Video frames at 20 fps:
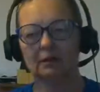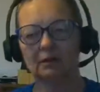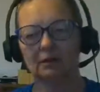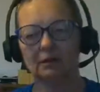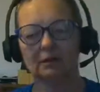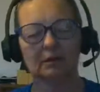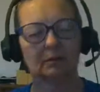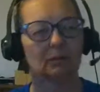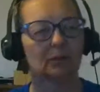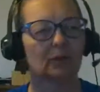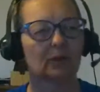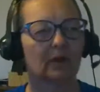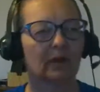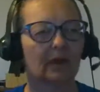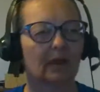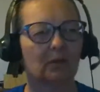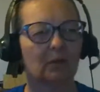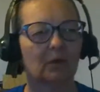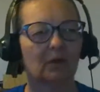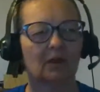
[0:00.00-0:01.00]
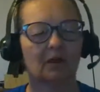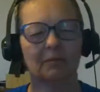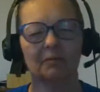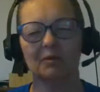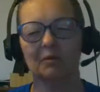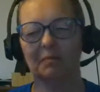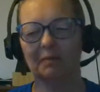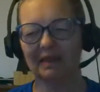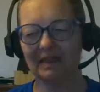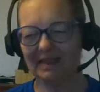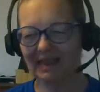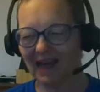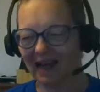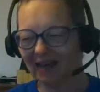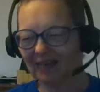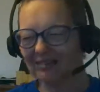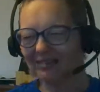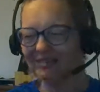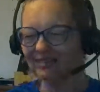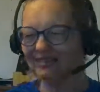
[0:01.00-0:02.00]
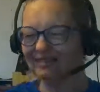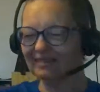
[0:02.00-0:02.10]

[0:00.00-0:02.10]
Good morning and welcome to Peace Out,